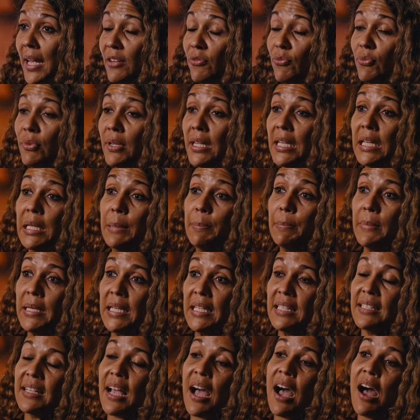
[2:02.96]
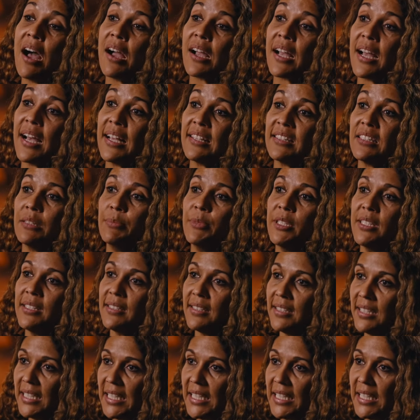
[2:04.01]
that really meets our customers'